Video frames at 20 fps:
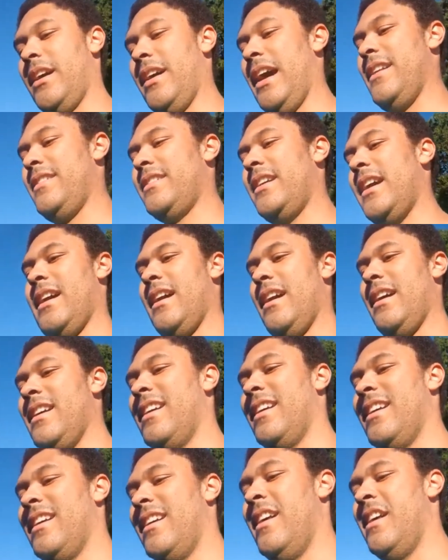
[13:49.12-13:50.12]
and that
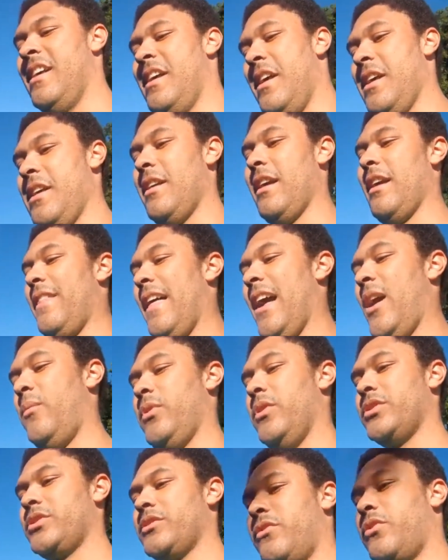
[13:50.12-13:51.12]

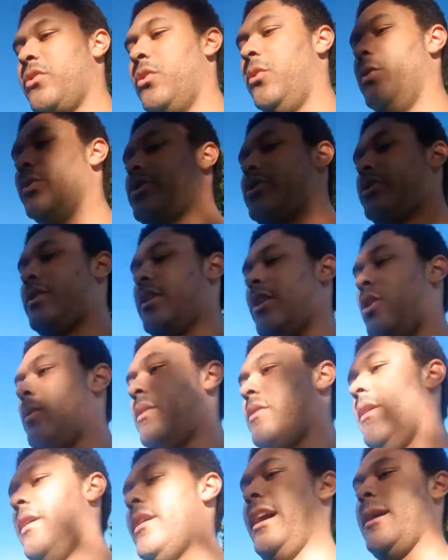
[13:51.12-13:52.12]
was, of course, you know,
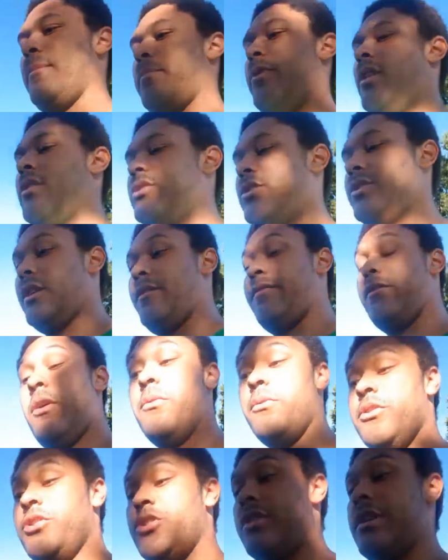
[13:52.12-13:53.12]
with her high production stuff.
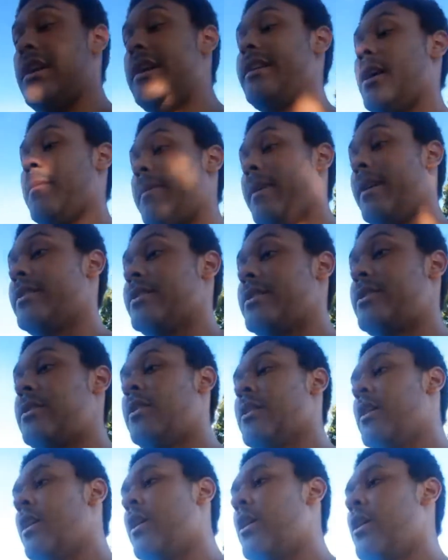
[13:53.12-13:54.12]
Not that she needed it, because
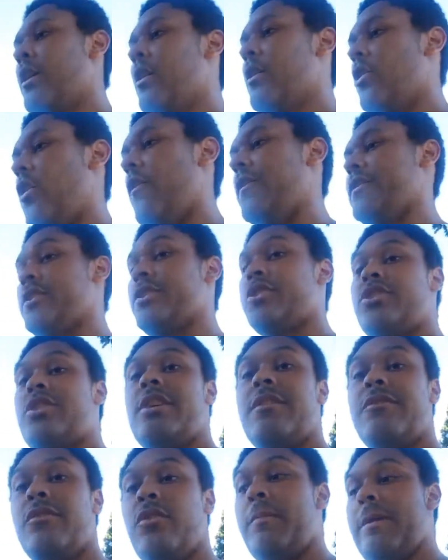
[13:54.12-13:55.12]
obviously
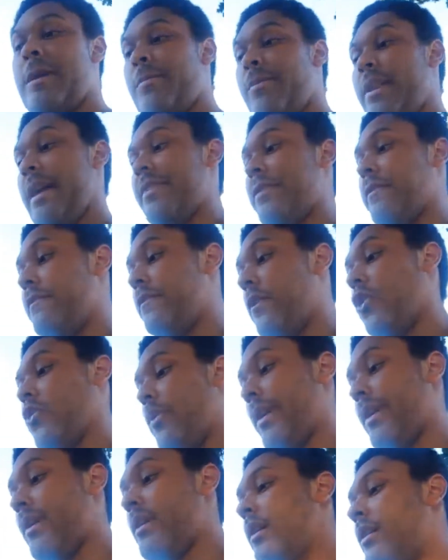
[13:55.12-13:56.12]
she, of all people, had the
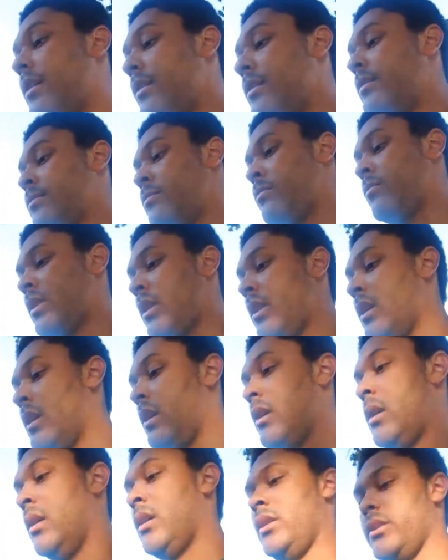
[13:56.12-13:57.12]
following
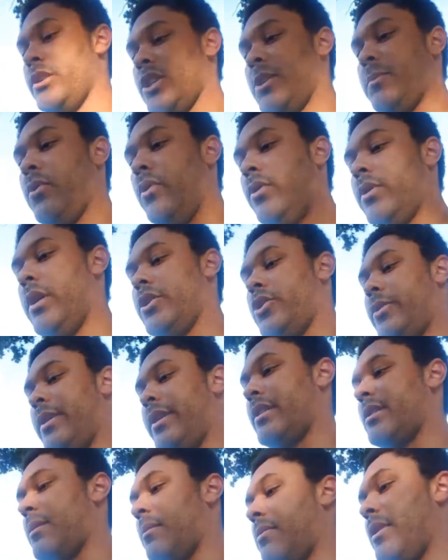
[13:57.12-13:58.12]
to support her
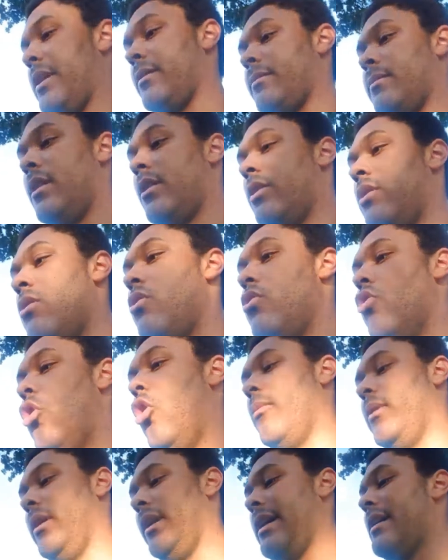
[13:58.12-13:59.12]
doing something
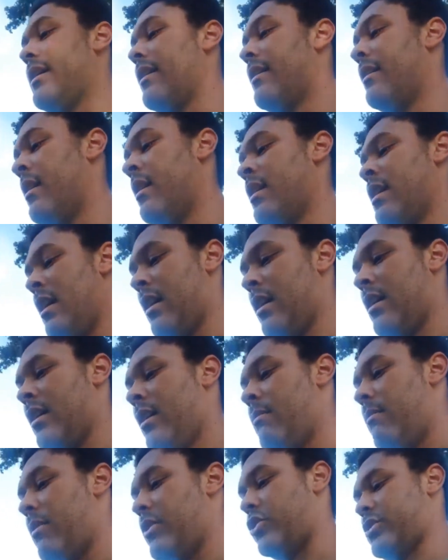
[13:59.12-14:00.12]
normally,
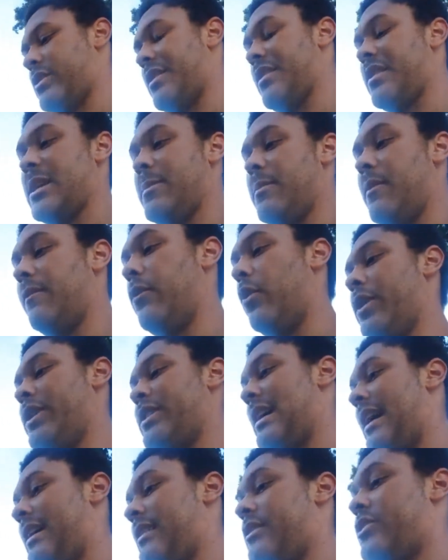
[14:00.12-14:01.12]
but she also had a team of
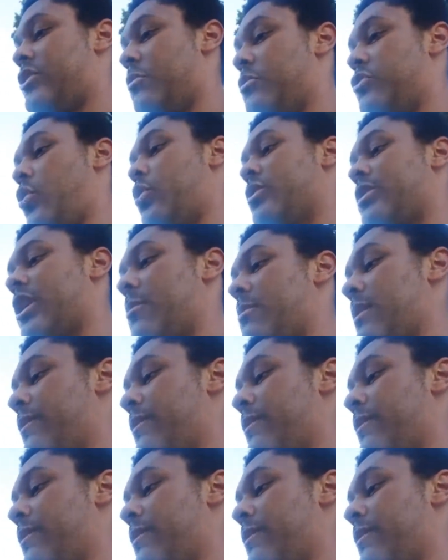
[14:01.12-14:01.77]
voice actors, so it was always going to